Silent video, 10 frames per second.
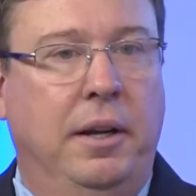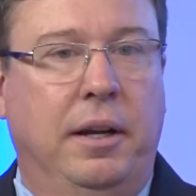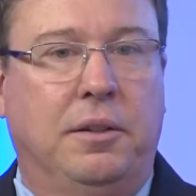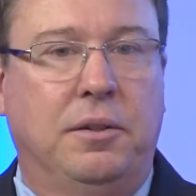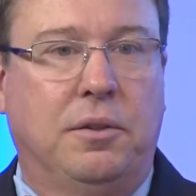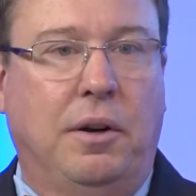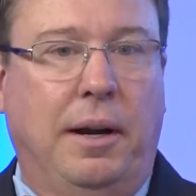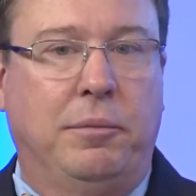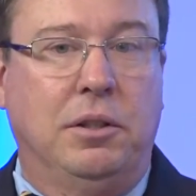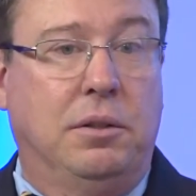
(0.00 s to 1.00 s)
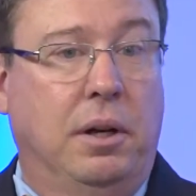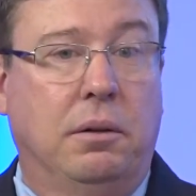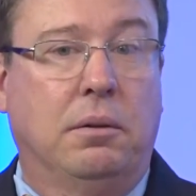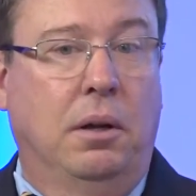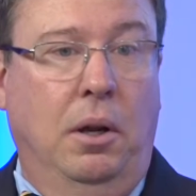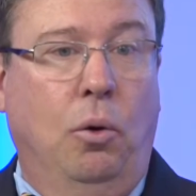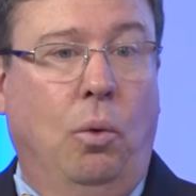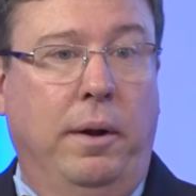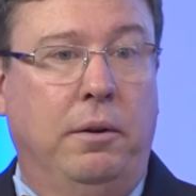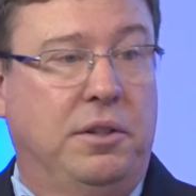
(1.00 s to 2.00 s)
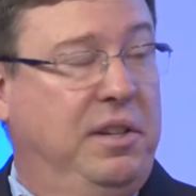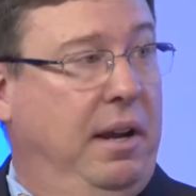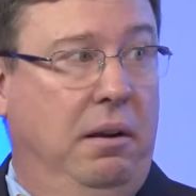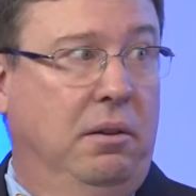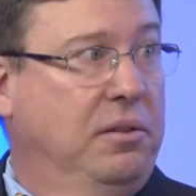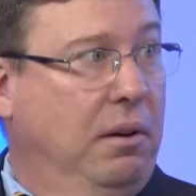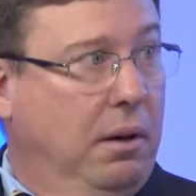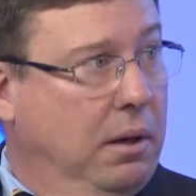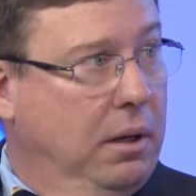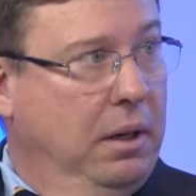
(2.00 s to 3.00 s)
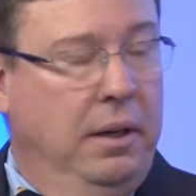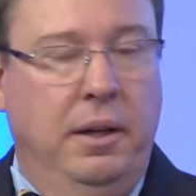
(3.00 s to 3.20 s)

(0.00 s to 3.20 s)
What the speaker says: it describes in general what your sales are,